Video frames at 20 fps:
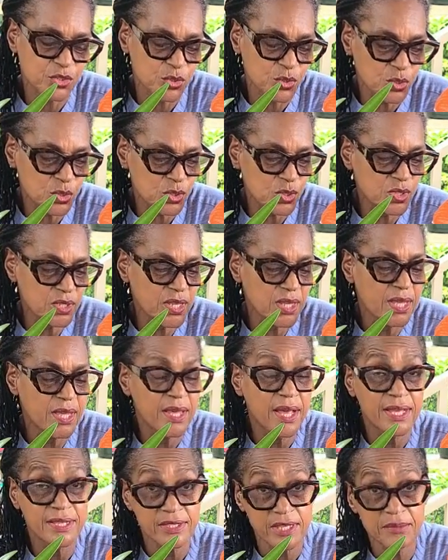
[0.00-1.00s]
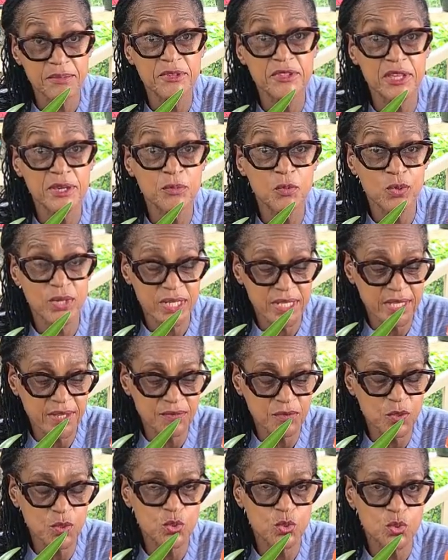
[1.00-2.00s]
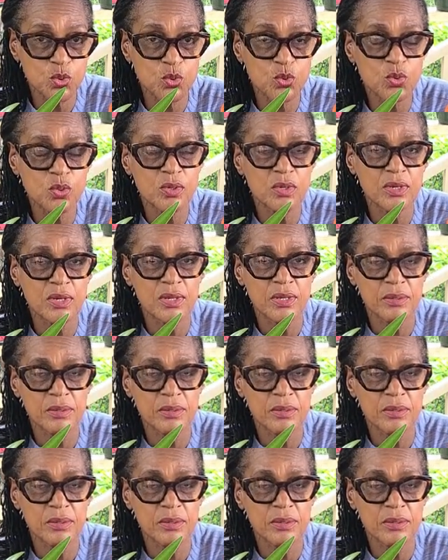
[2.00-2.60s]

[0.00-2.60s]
old. Some of them will give you 2